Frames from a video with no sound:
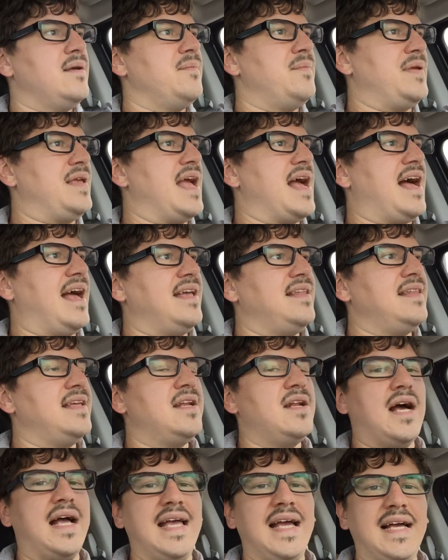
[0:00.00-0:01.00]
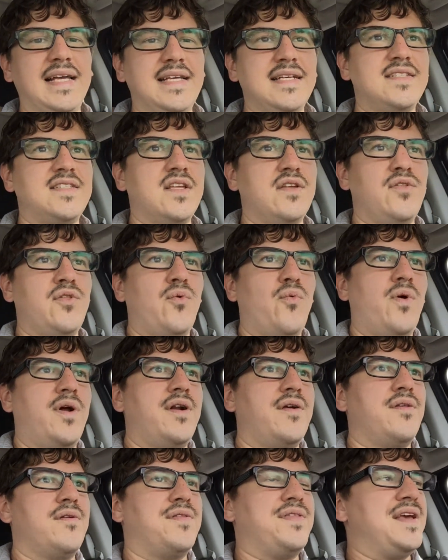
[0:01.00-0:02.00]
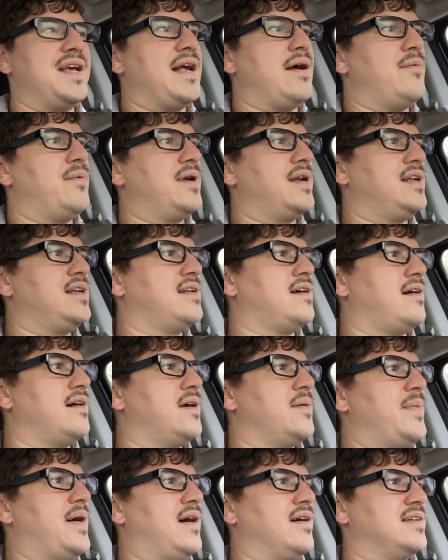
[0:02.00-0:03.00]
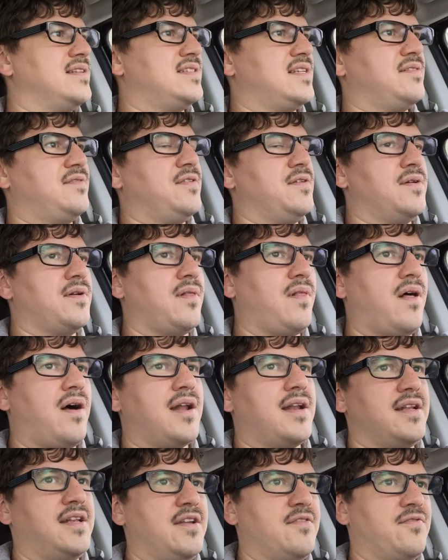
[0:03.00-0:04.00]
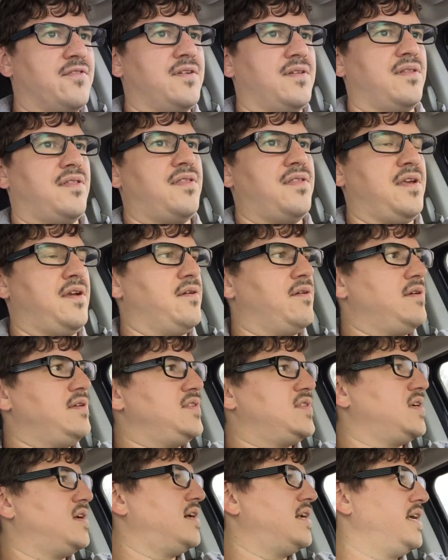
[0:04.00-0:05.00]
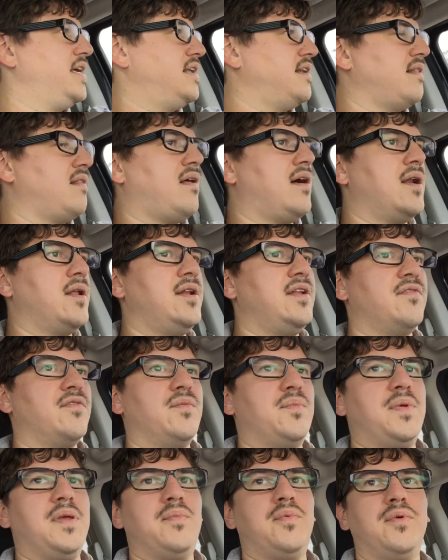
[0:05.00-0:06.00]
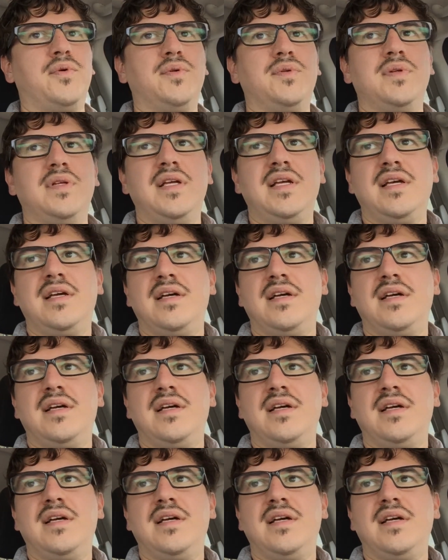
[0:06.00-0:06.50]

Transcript: But yeah, and then I guess the one other thing I wanted to talk about, because I've heard a lot of different theories on it and a lot of different people